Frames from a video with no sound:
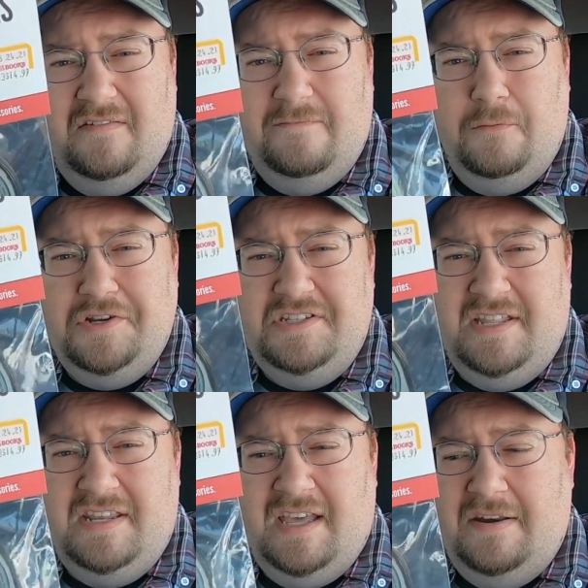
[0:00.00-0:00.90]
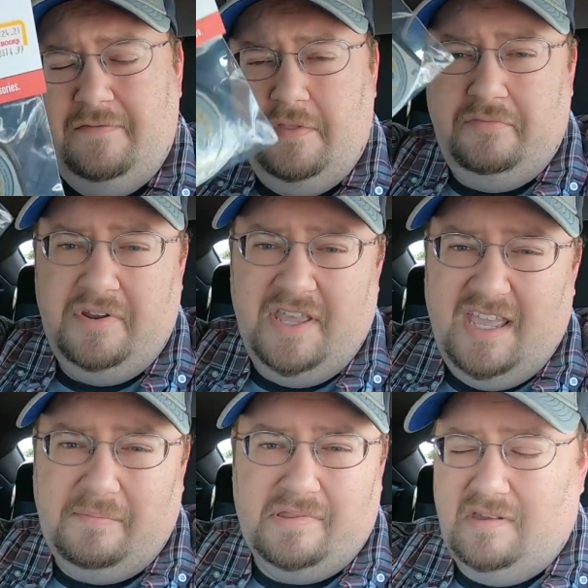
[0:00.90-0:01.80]
$14.99 for the 3
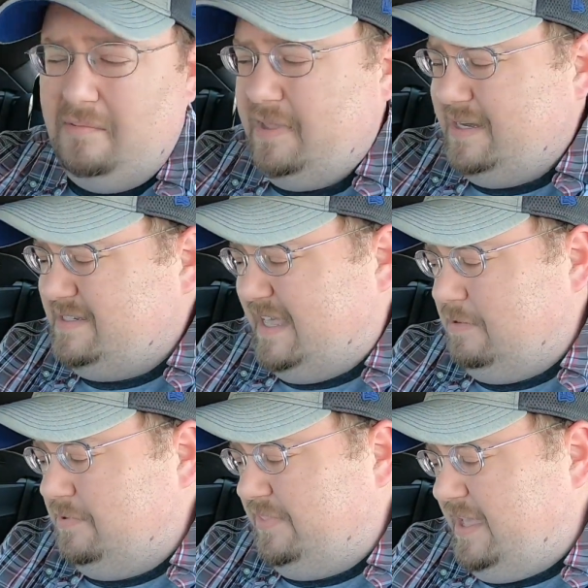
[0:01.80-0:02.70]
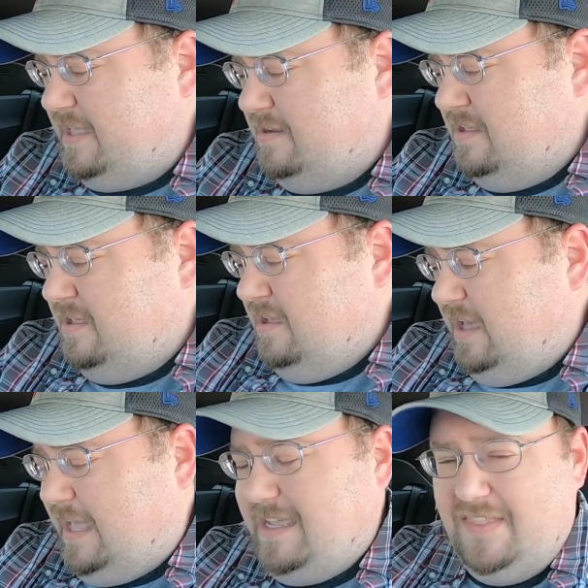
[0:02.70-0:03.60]
games. So I'm like down with that.
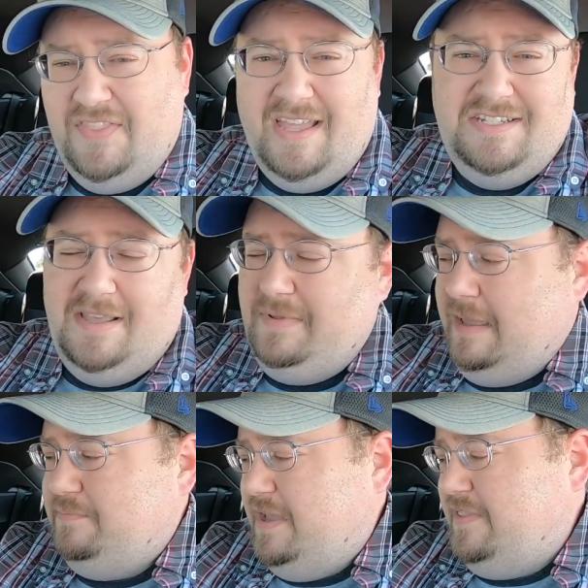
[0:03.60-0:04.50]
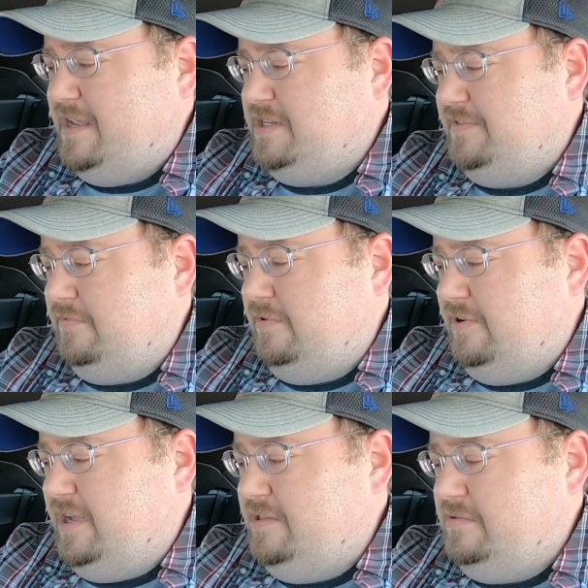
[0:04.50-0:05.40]
I got that. I mean, I'd pay that just
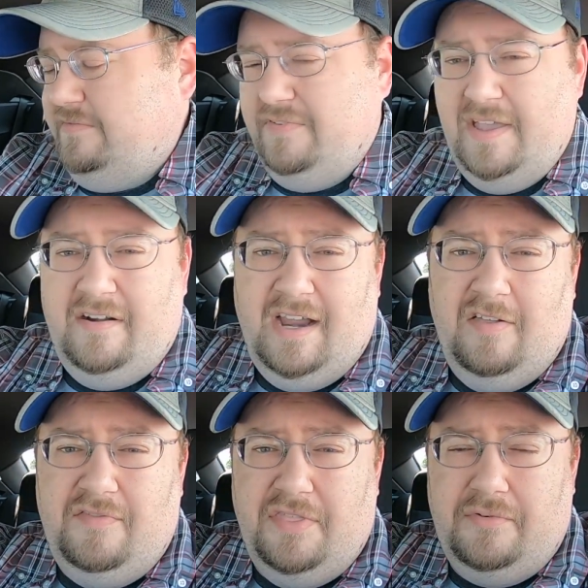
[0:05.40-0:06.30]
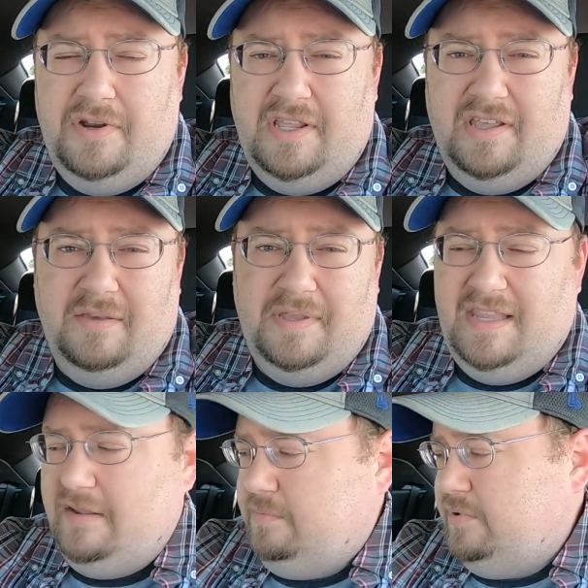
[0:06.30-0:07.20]
for Street Fighter Alpha 3. I mean,
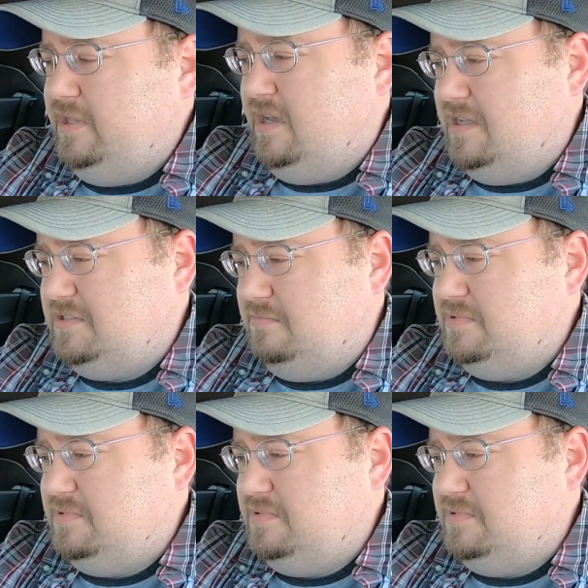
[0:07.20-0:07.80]
that's pretty awesome.